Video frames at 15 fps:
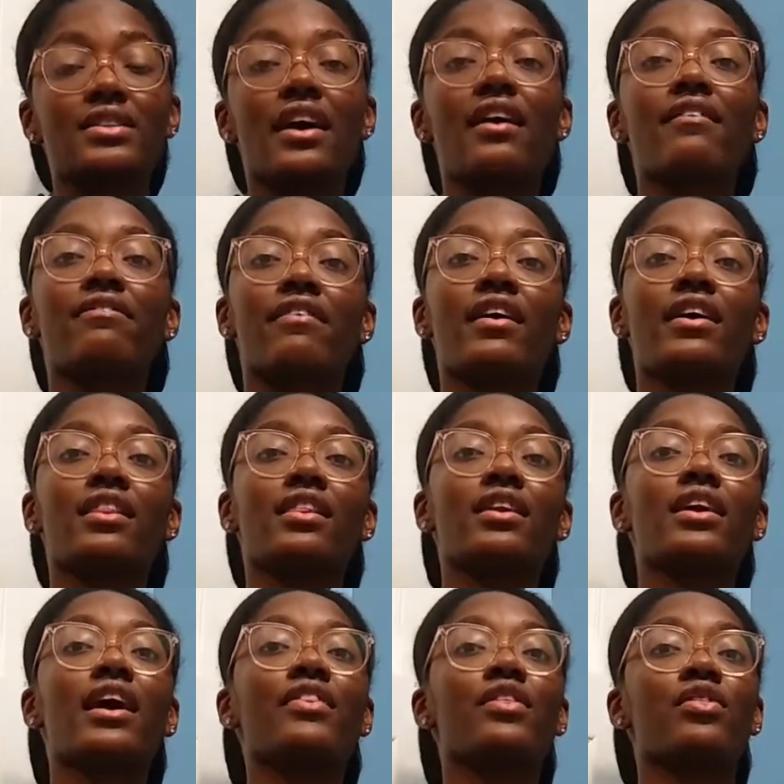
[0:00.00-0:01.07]
I finally
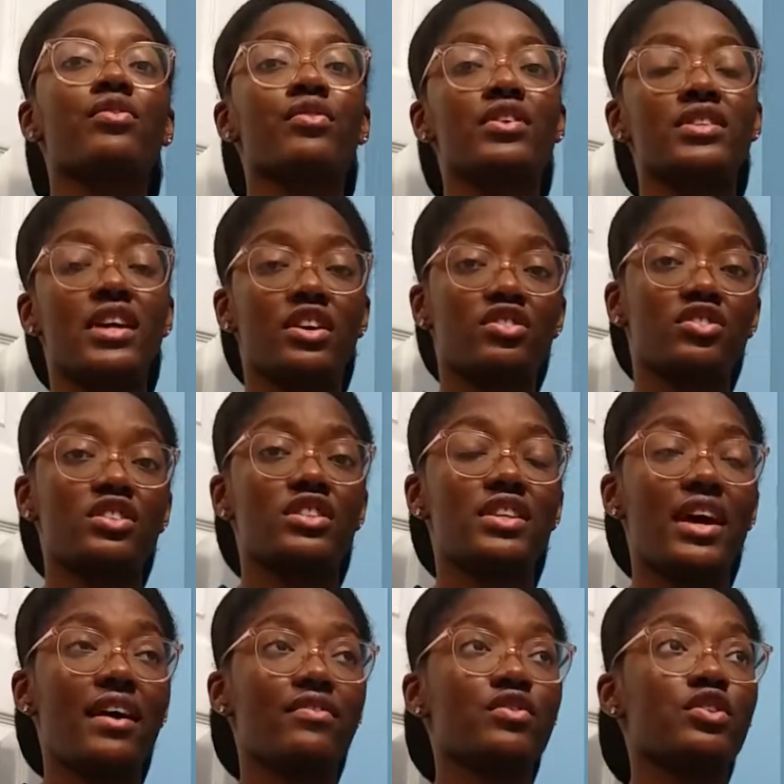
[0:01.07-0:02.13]
got the three sections
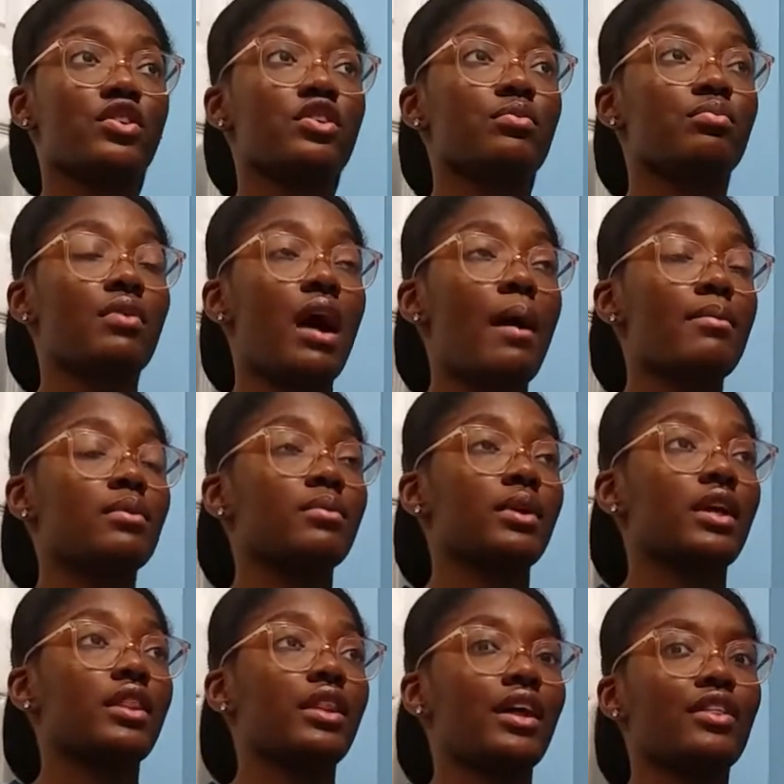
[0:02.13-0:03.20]
after
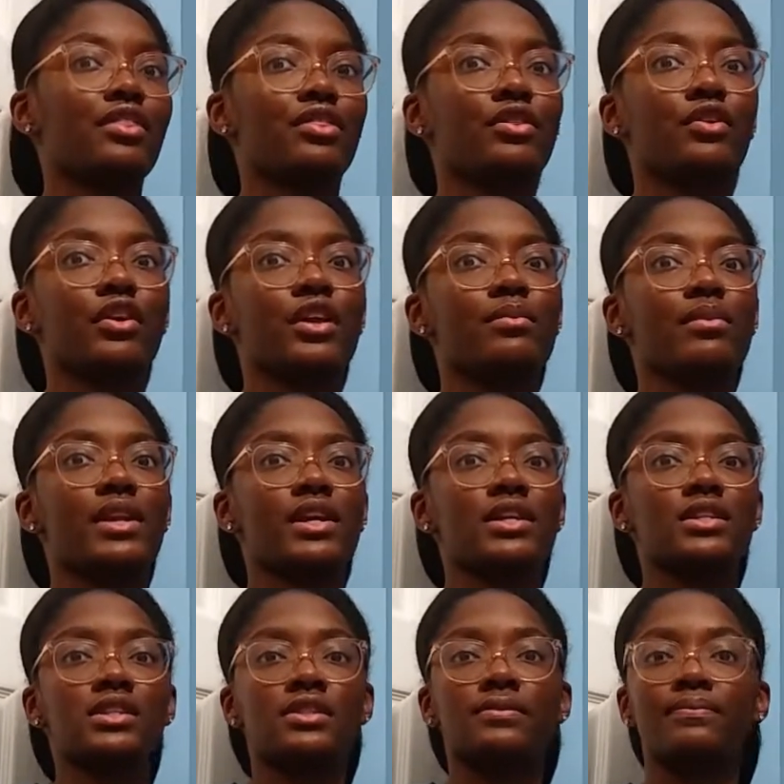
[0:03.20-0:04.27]
probably 30
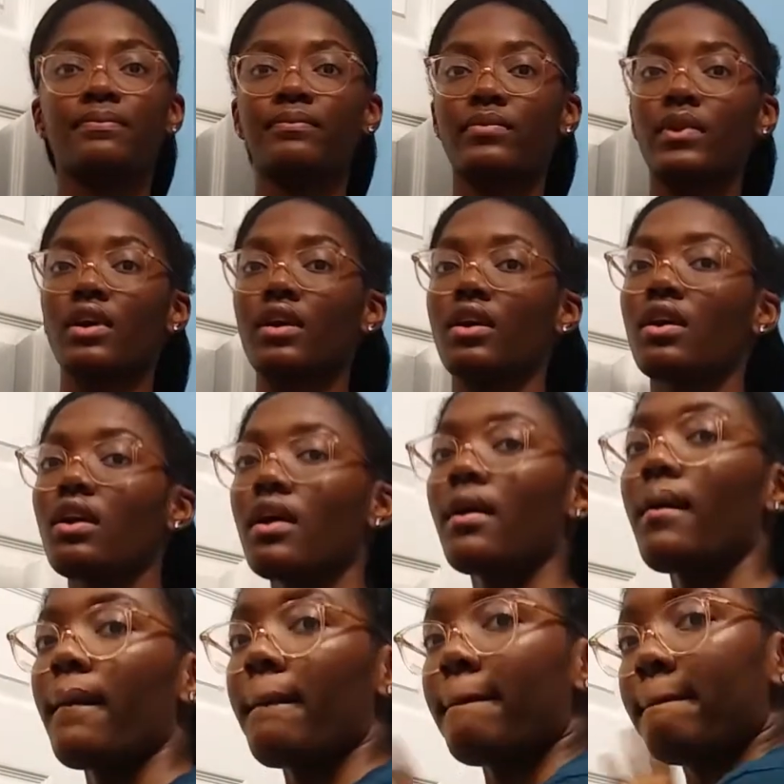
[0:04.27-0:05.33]
minutes.
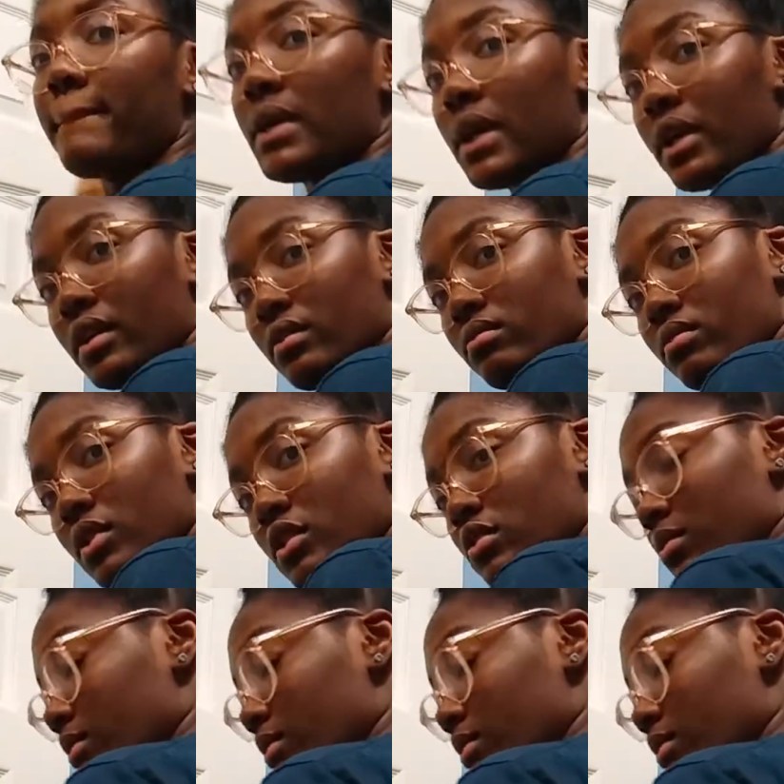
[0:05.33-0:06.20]
But this is